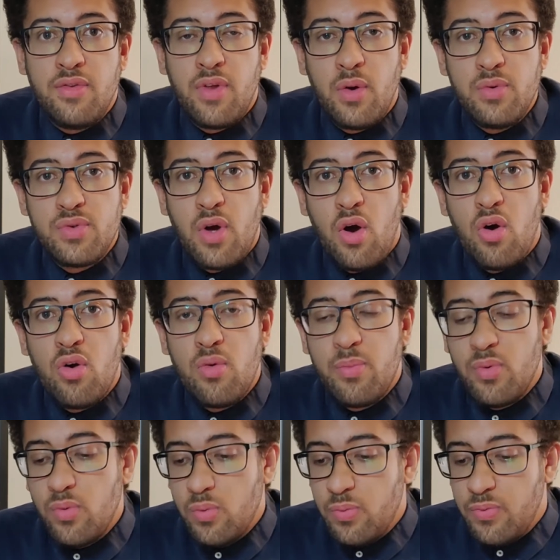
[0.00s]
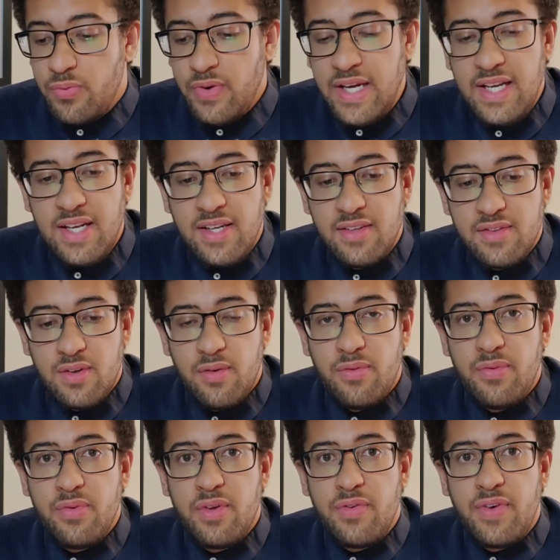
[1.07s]
those horrible feelings
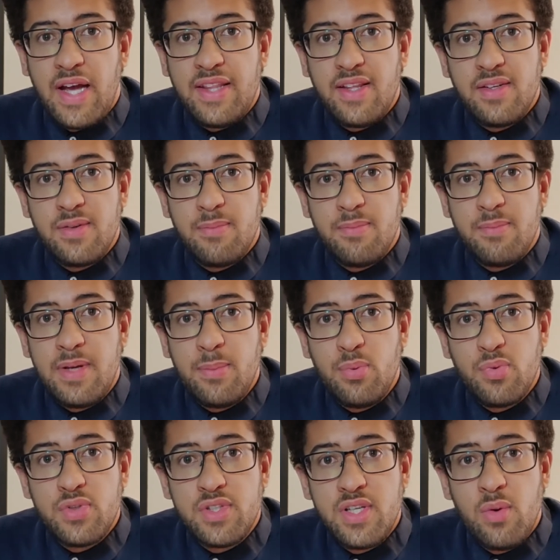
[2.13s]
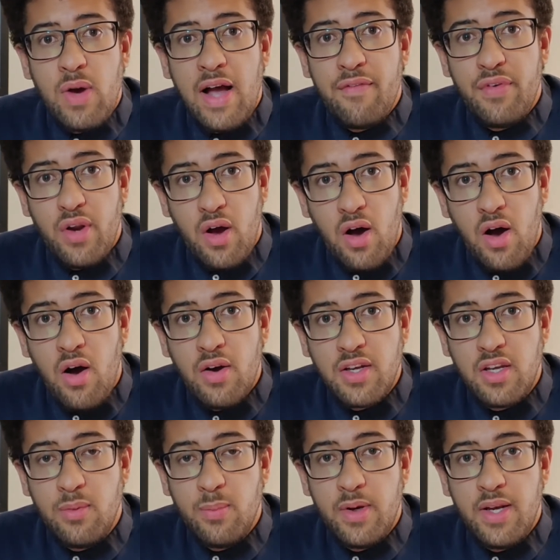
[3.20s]
of the fact that people still have an
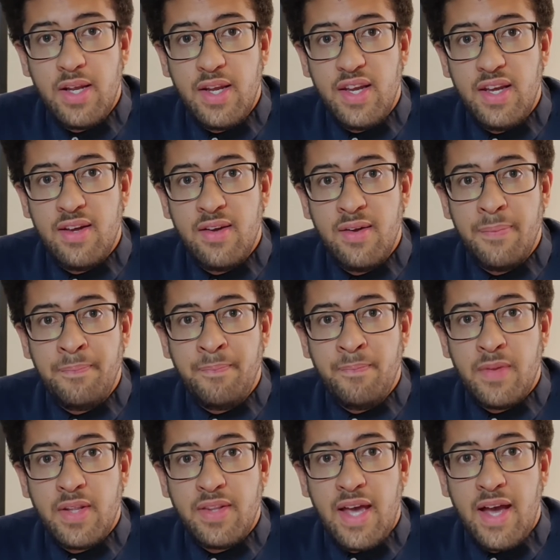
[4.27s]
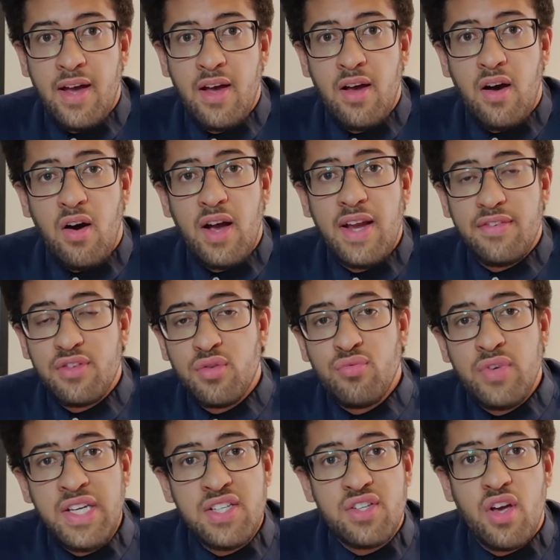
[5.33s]
argument here, that I have to
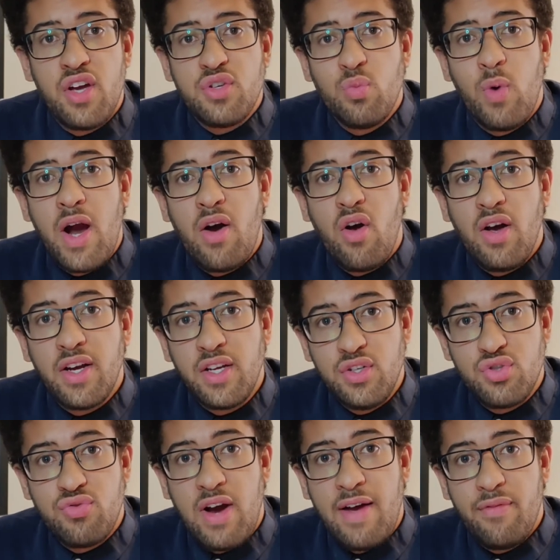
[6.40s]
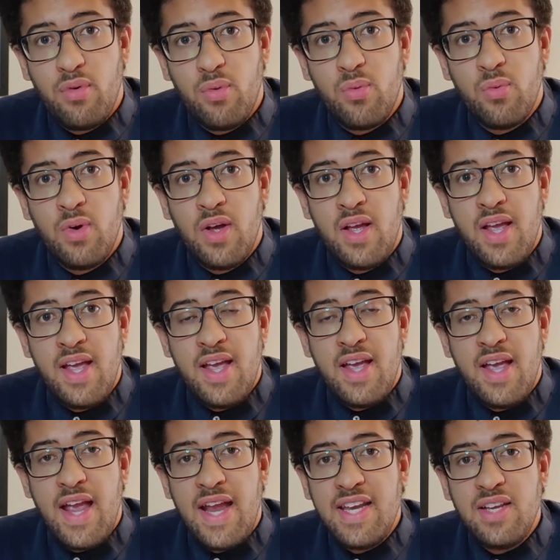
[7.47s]
research where I can travel
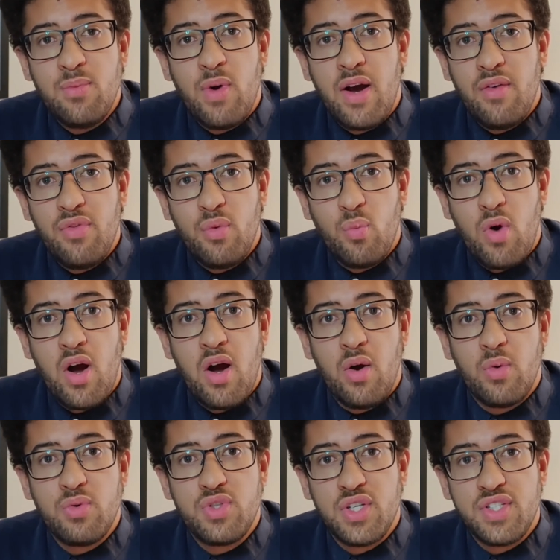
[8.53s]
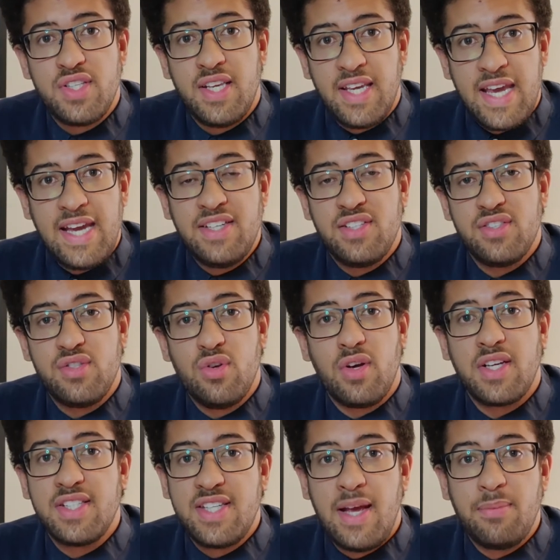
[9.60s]
anywhere in the world just in case it's
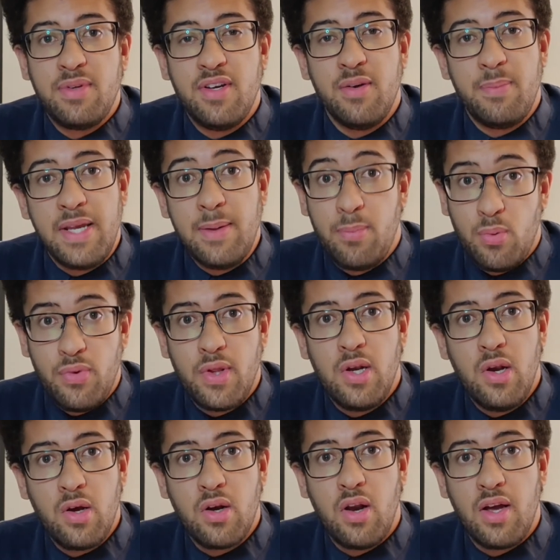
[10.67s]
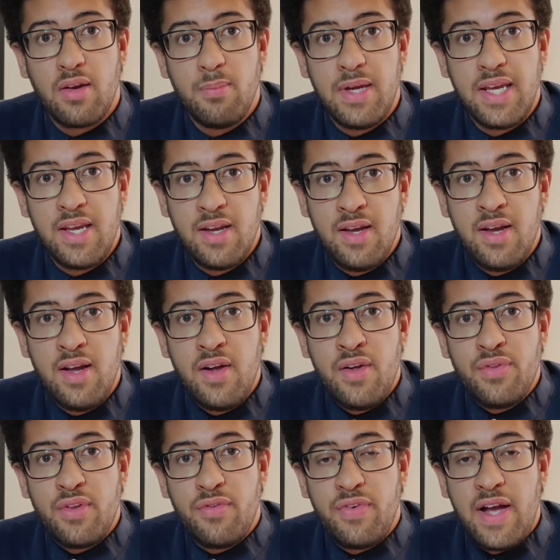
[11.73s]
not accepting the people that look like me.
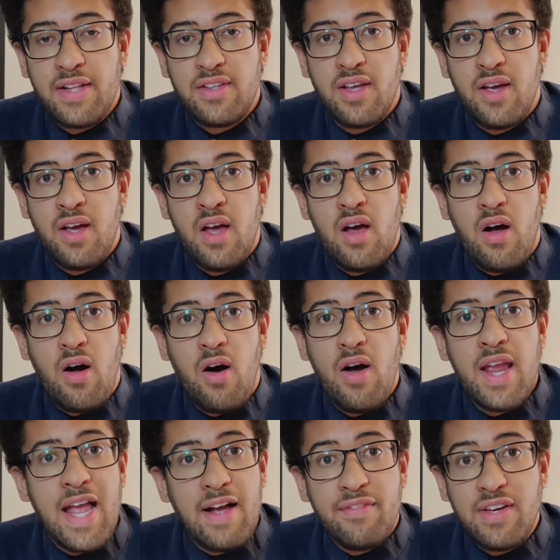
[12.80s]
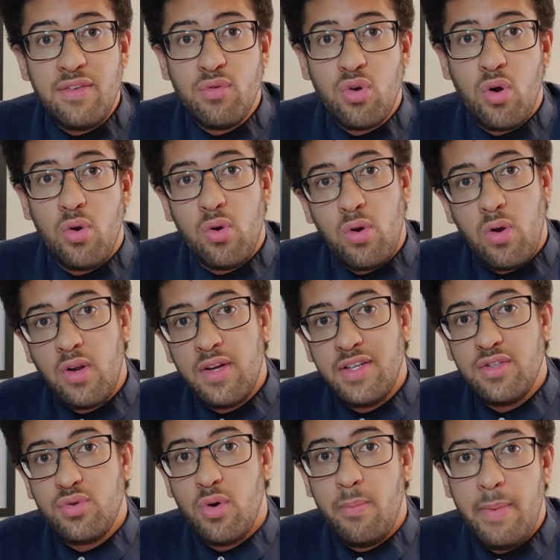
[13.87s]
The fact that I haven't even gone on
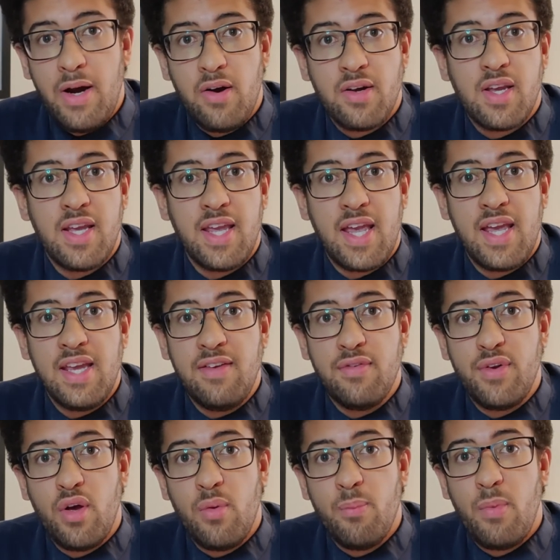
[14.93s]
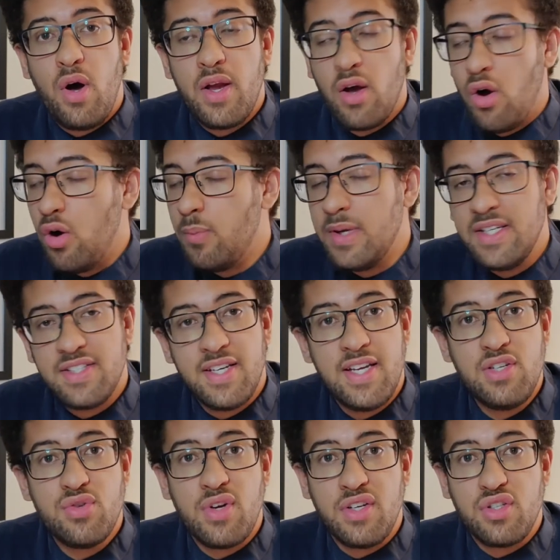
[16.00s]
holiday to America yet, even though my hobbies and
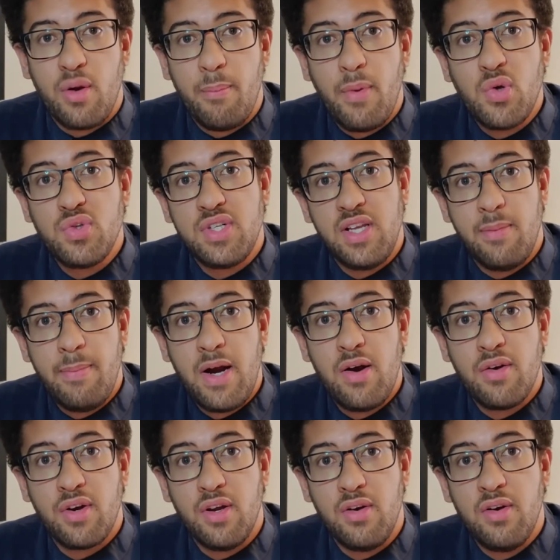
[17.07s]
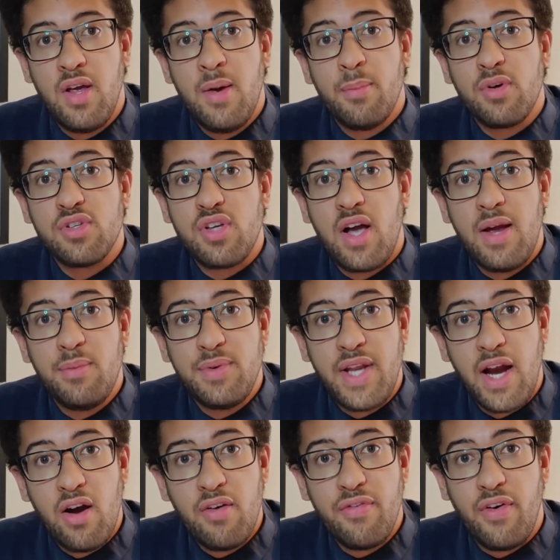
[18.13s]
interests are mostly American, because I am
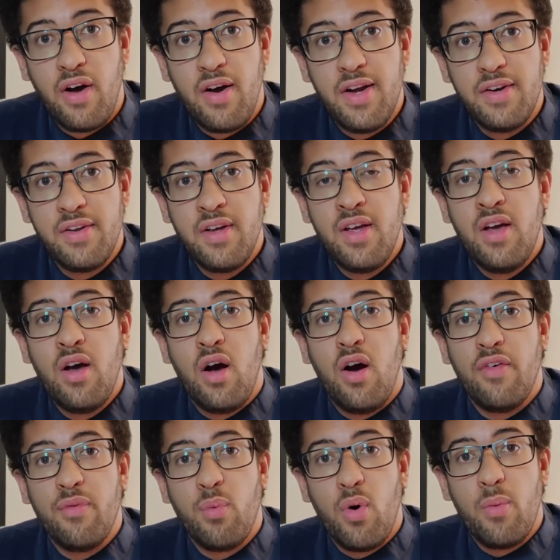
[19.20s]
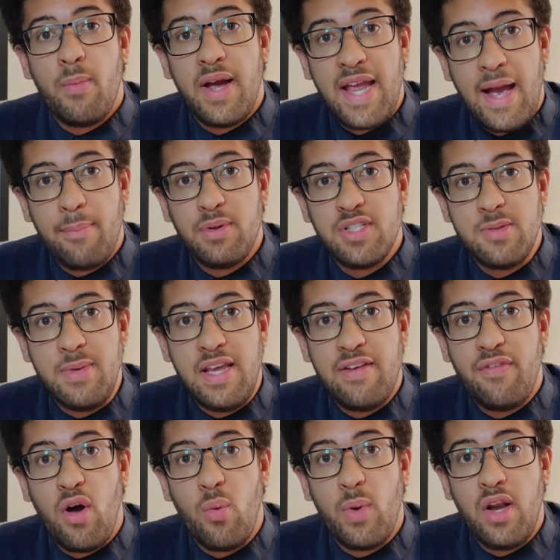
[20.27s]
terrified of what might happen to me
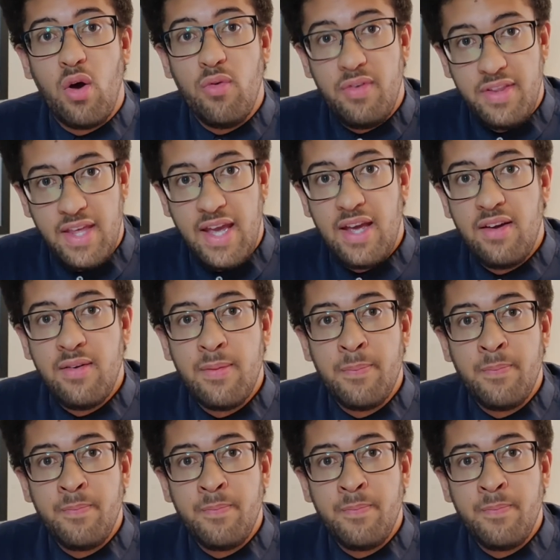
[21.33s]
if I went over there.